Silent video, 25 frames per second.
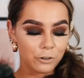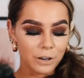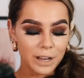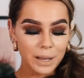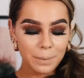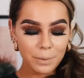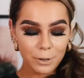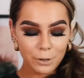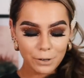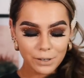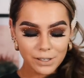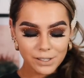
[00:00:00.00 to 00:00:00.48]

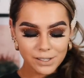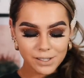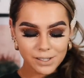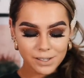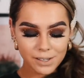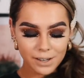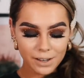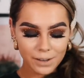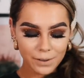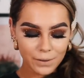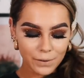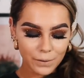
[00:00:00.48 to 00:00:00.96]
Cream
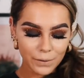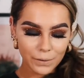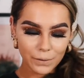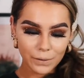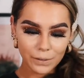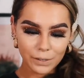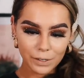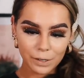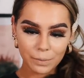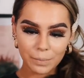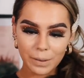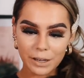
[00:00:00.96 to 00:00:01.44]

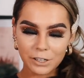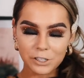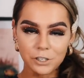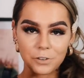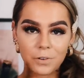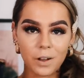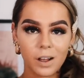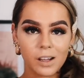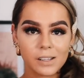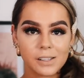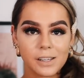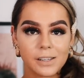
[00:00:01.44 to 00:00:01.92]
console, you bet
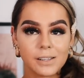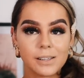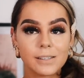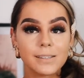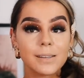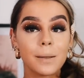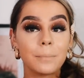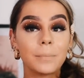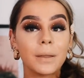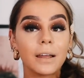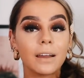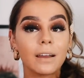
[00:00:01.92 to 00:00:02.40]
your ass this is
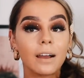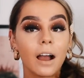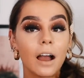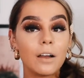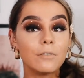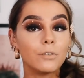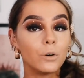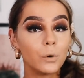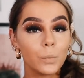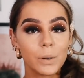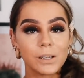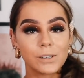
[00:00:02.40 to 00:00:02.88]
something
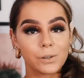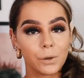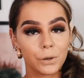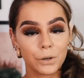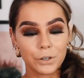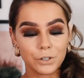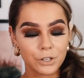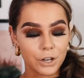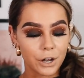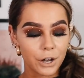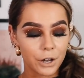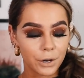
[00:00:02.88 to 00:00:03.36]
I've always got
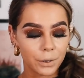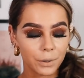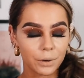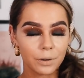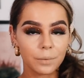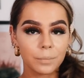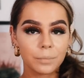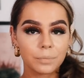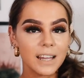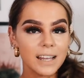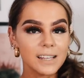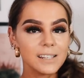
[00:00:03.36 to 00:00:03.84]
to do.
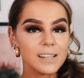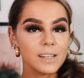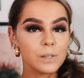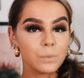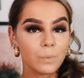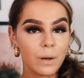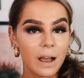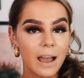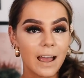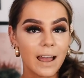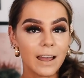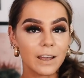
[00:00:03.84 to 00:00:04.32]
This is
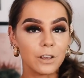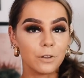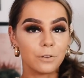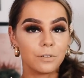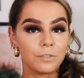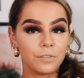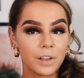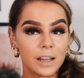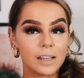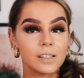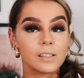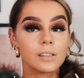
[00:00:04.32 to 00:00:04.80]
where your
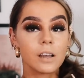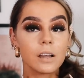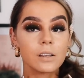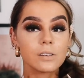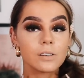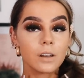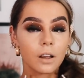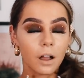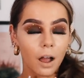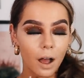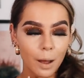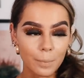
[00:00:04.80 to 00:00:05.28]
face starts
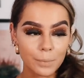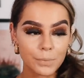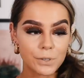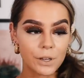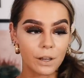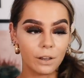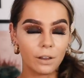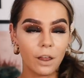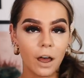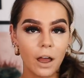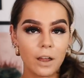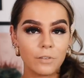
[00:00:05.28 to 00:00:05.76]
to come
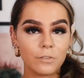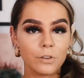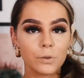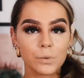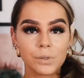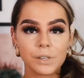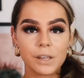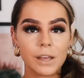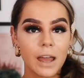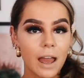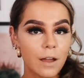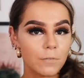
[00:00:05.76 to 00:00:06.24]
to life. You'll
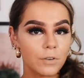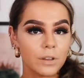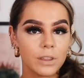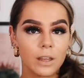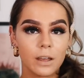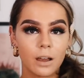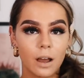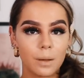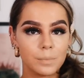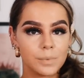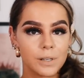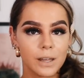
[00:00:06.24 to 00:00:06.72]
see
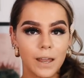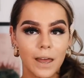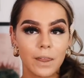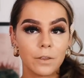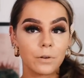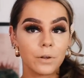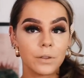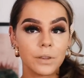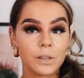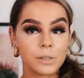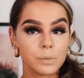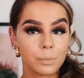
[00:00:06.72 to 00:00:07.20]
everything come
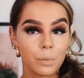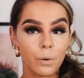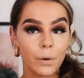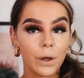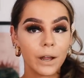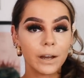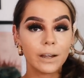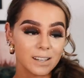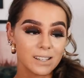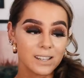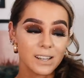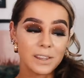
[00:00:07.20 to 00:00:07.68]
together at this
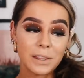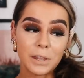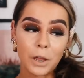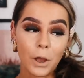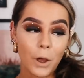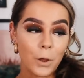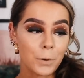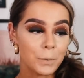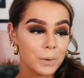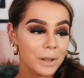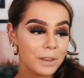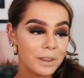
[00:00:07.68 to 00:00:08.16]
point. This is
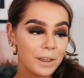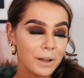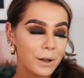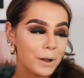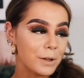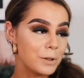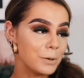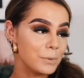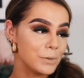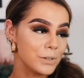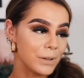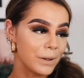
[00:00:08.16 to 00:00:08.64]
the only thing I
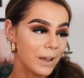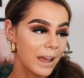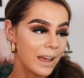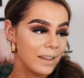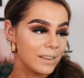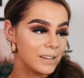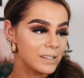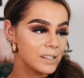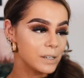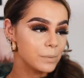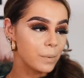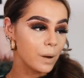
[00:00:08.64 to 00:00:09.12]
use, okay?
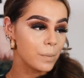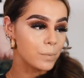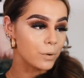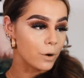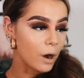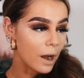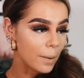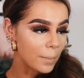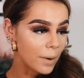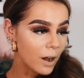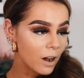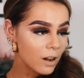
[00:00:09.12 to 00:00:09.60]
This is by
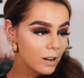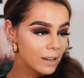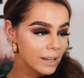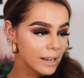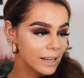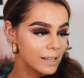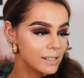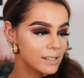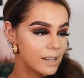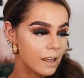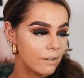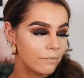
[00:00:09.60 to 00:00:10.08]
Primark.
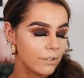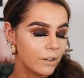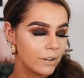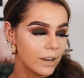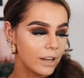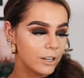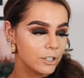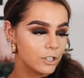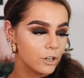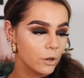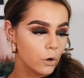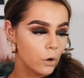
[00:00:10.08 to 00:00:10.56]
It's their
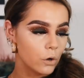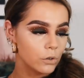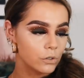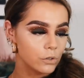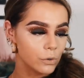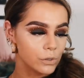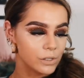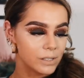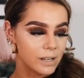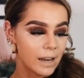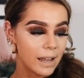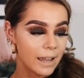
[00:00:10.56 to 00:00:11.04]
foundation and
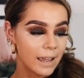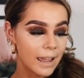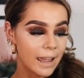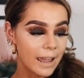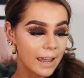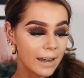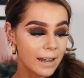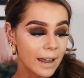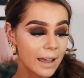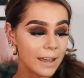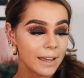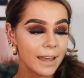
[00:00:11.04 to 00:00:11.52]
contour stick
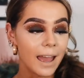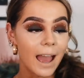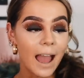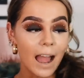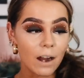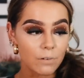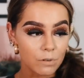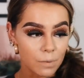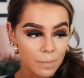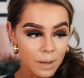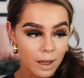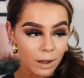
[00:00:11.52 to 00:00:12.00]
in
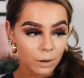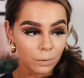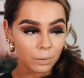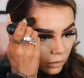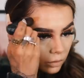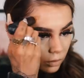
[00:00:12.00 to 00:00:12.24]
caramel.